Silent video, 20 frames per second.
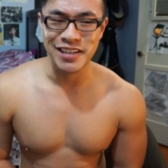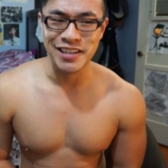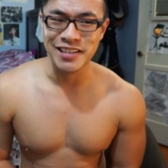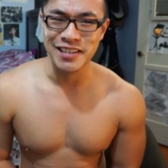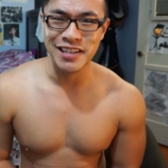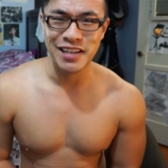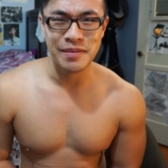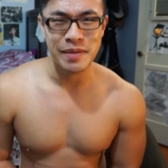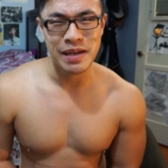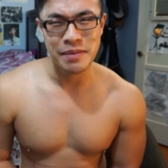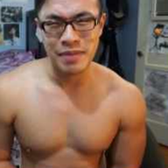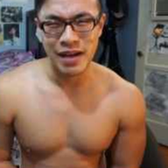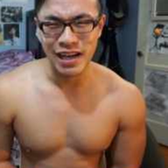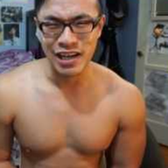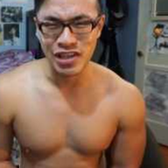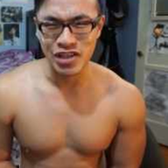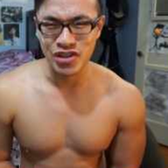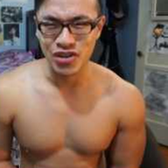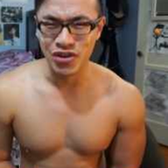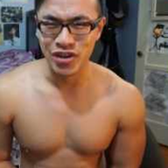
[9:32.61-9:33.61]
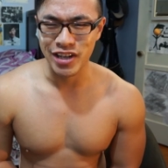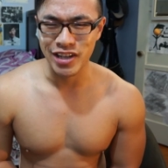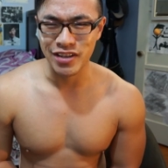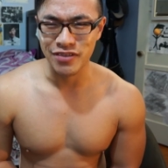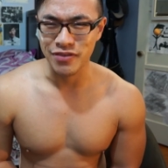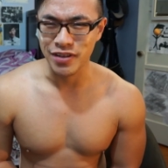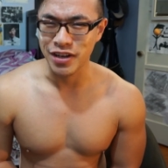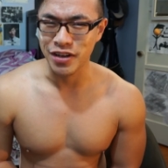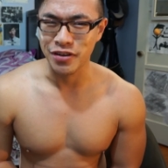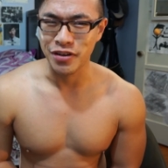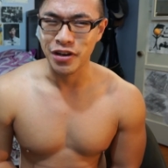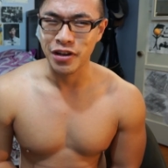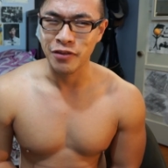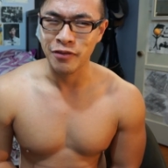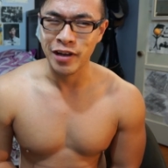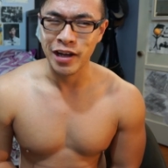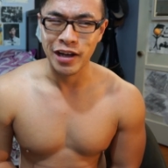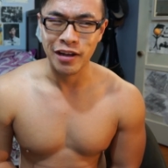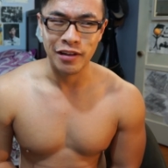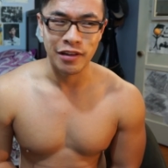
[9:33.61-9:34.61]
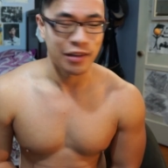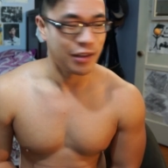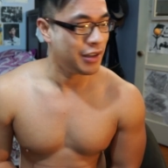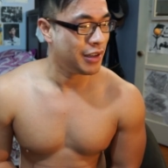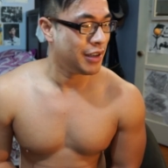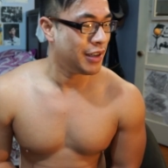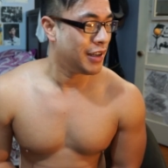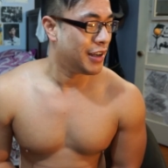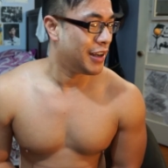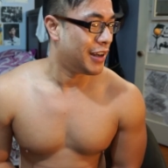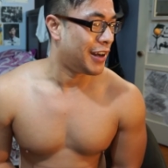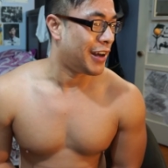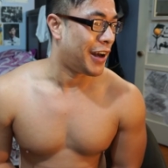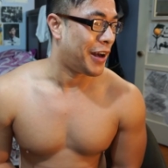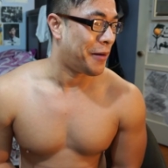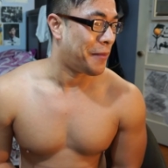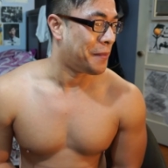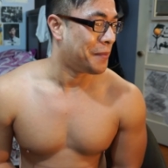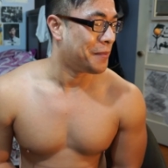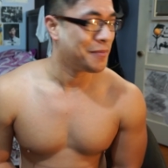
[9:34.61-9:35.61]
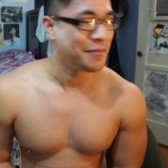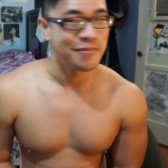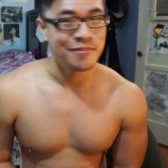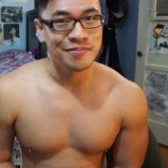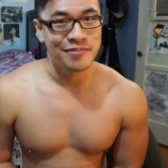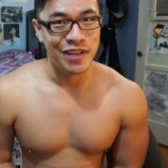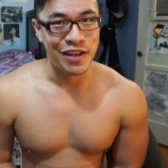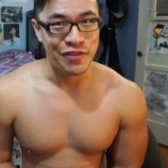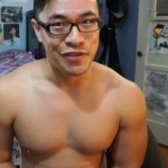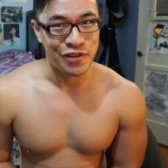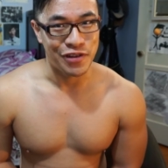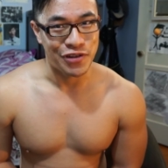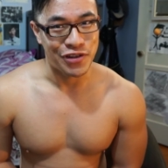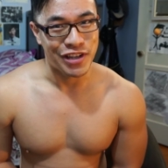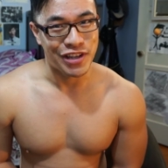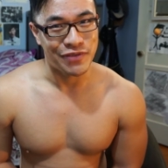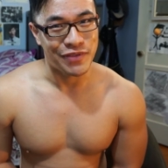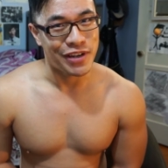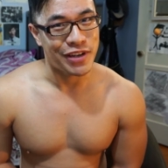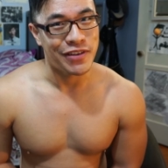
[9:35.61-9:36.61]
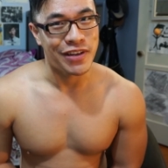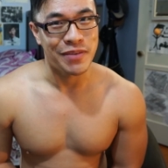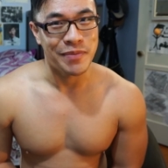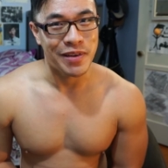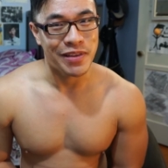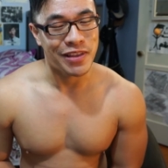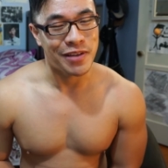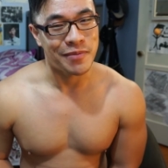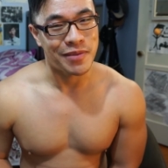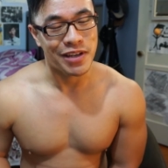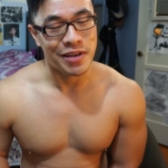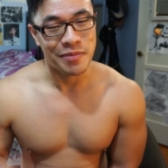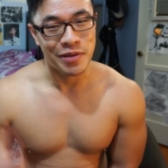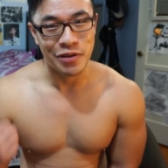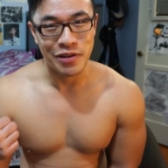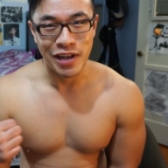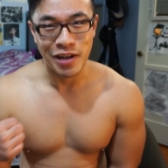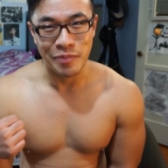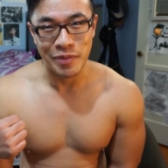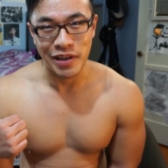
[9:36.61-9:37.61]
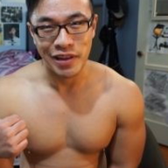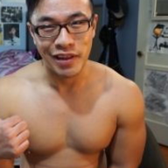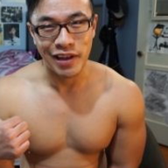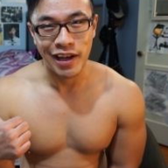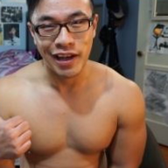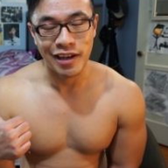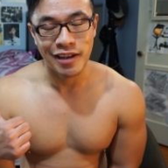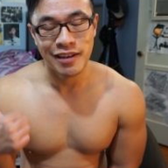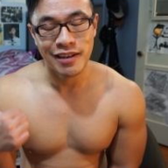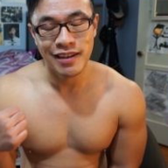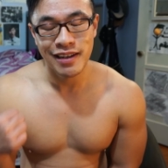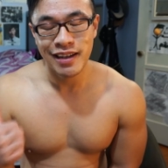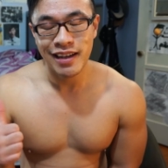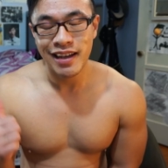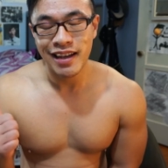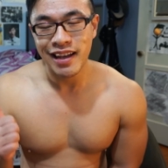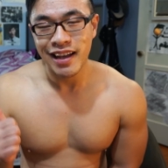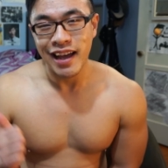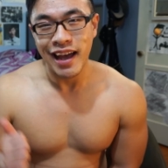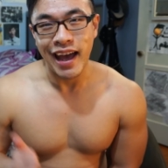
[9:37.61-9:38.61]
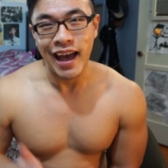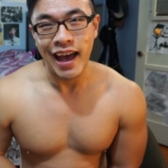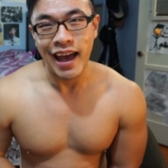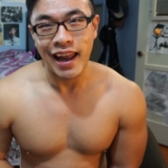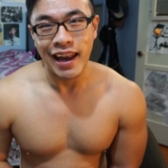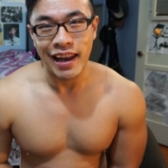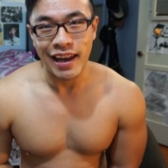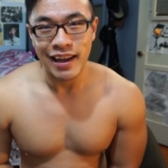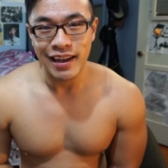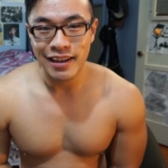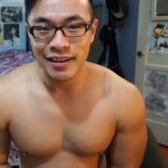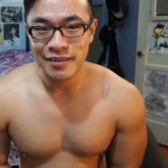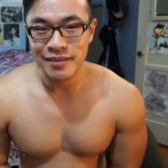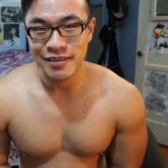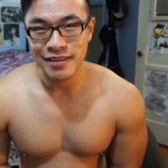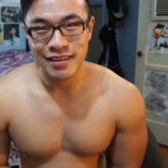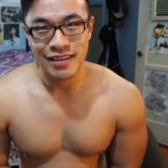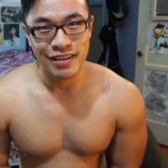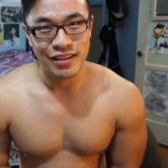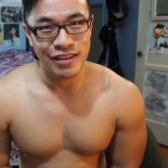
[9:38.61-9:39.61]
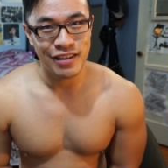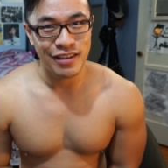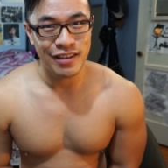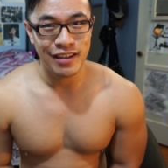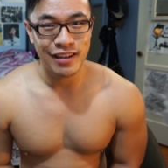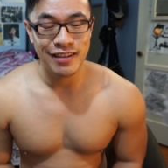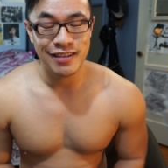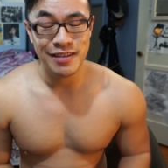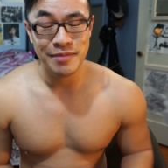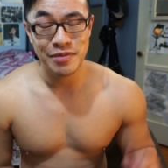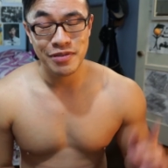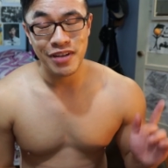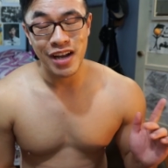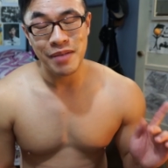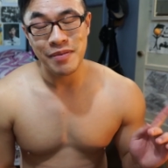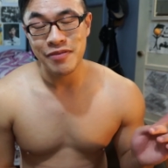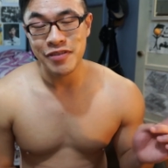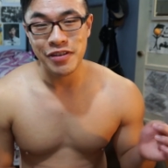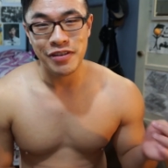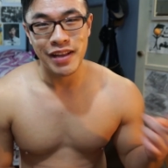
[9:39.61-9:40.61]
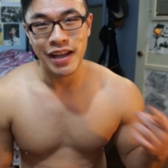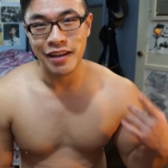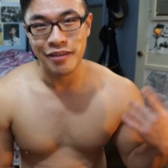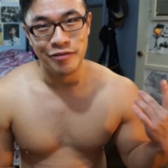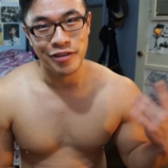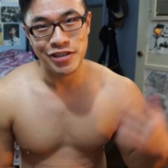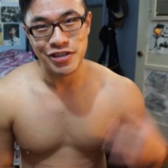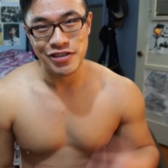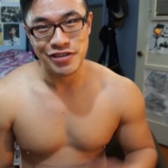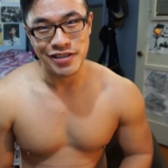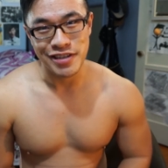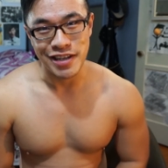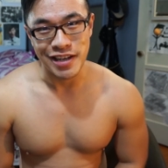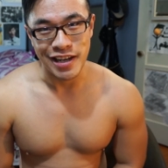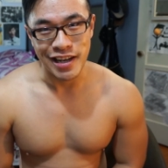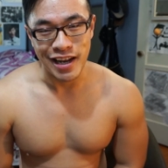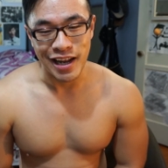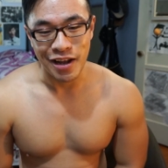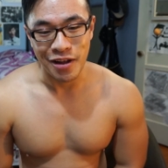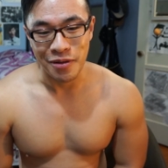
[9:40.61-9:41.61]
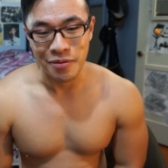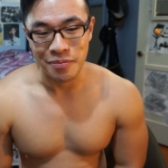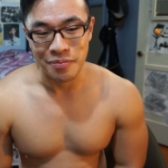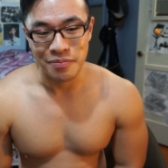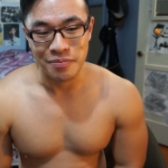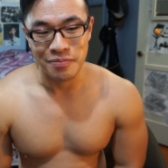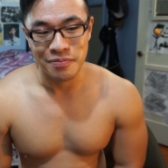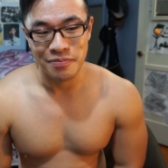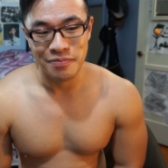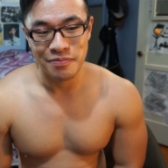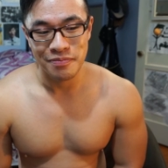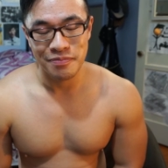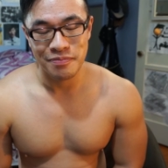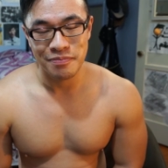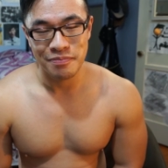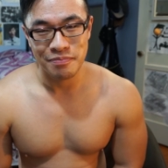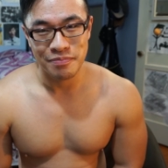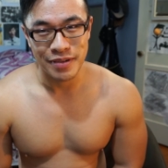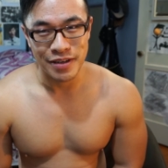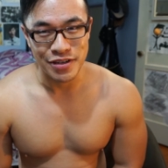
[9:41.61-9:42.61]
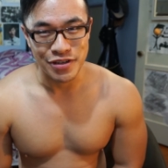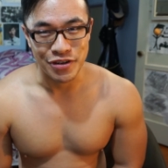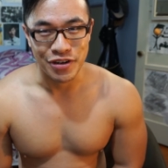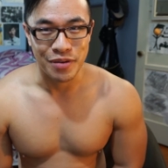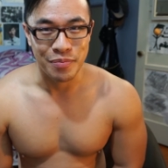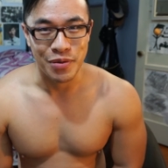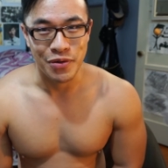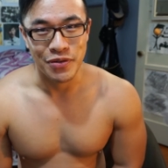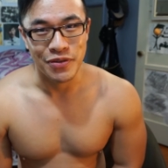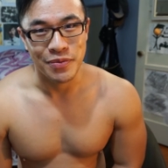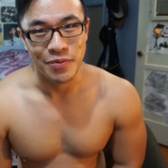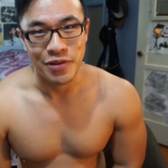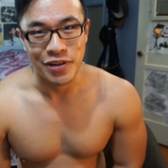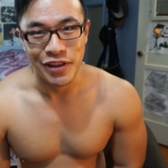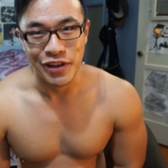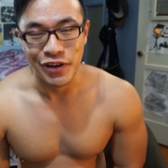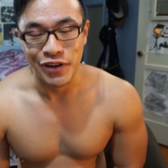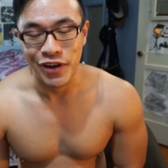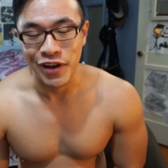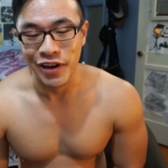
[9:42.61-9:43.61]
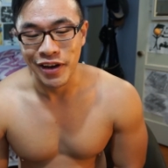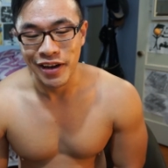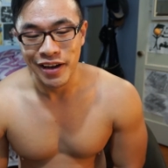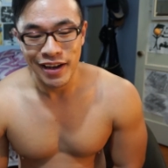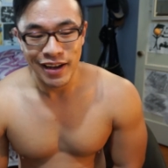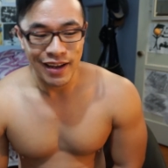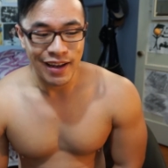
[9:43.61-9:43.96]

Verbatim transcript: This is gonna be my shortest video in a while. Um, if you enjoyed this video, give me a thumbs up, it will help me a lot. And subscribe if you like what you see and I'll be sure to post more later on.